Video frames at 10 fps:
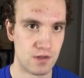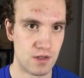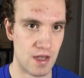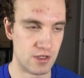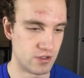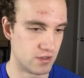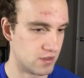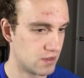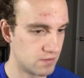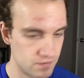
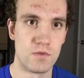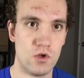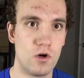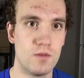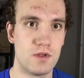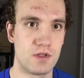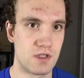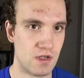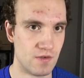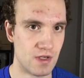engines. Normal
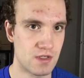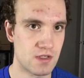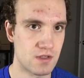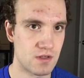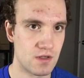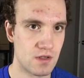Civics,